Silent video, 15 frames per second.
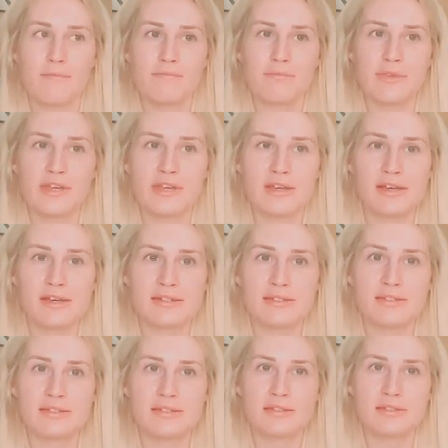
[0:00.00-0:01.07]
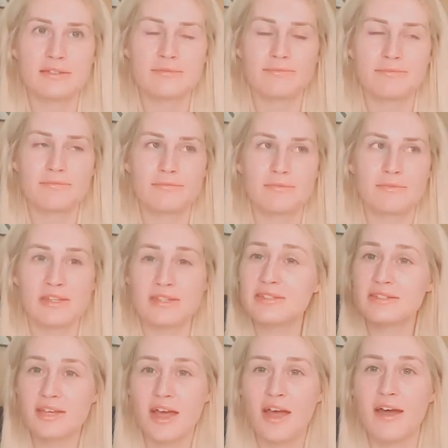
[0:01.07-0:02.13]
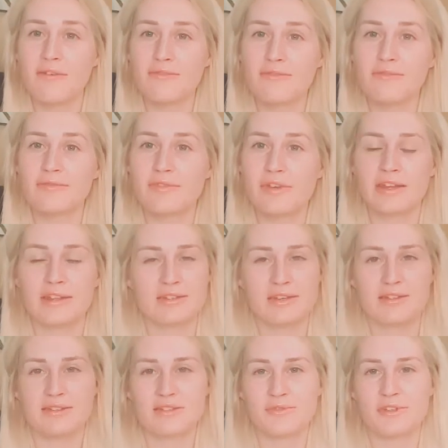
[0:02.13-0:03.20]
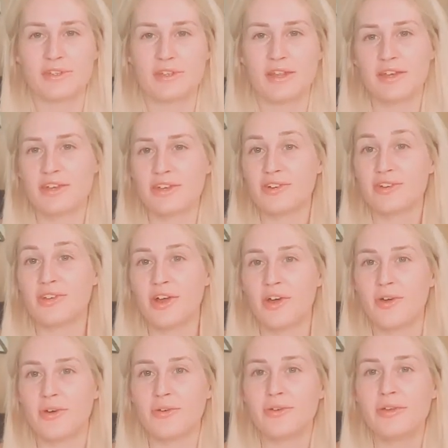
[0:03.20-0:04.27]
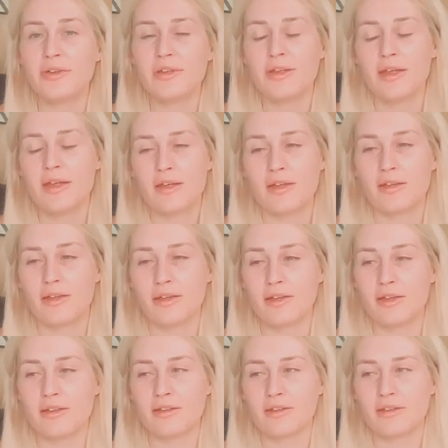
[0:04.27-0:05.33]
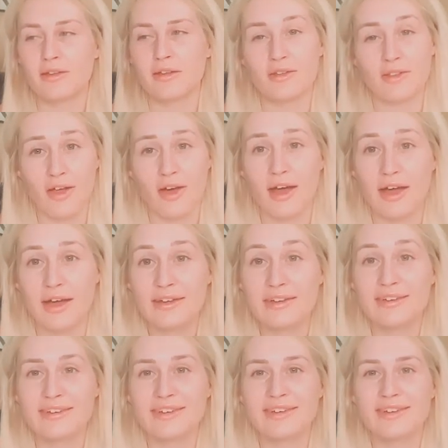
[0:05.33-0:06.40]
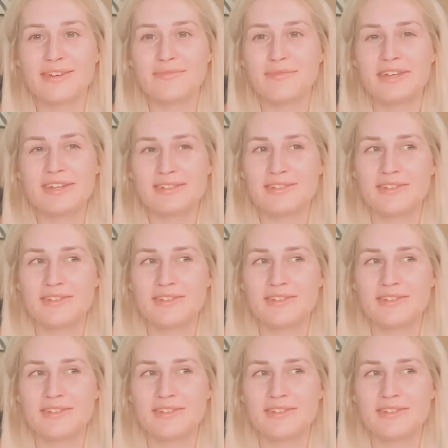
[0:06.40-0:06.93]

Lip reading: because it's tough. and it does feel like you're alone a lot because